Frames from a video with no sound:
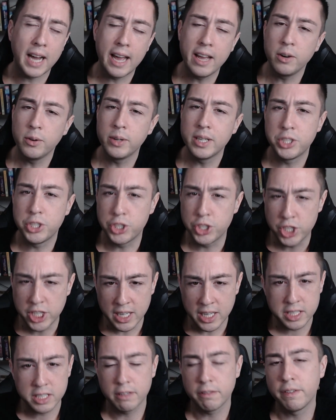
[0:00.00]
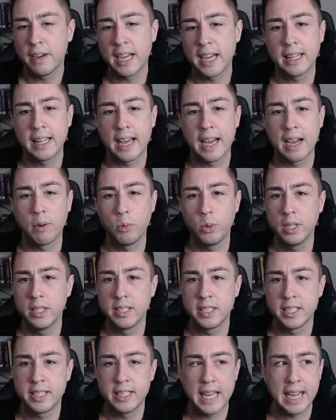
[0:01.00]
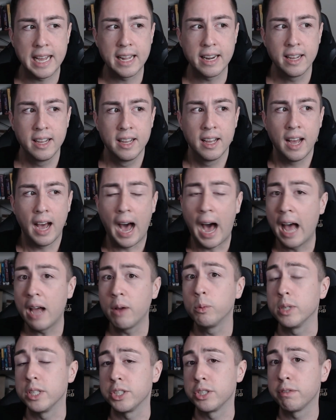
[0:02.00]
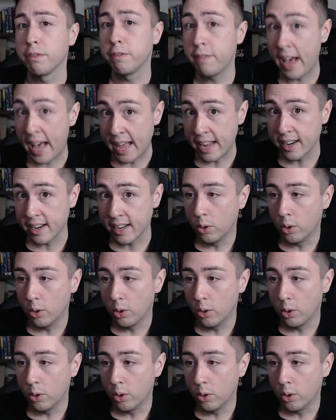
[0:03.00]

I always justified that was that I was fed,